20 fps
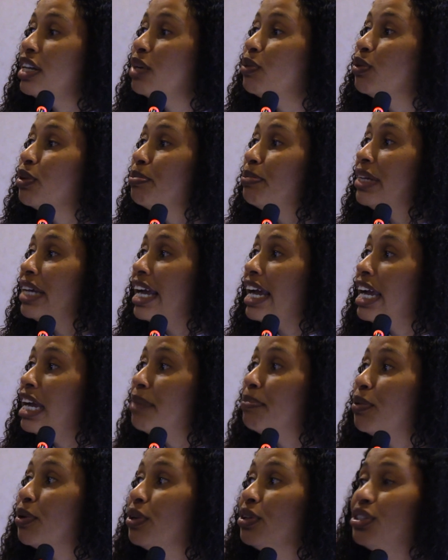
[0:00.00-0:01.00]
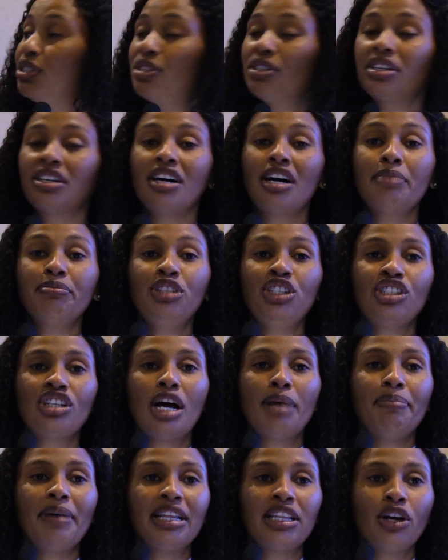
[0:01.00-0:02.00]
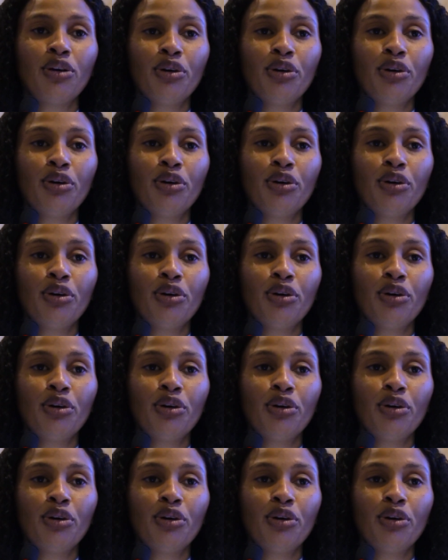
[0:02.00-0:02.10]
they will be able to come shop at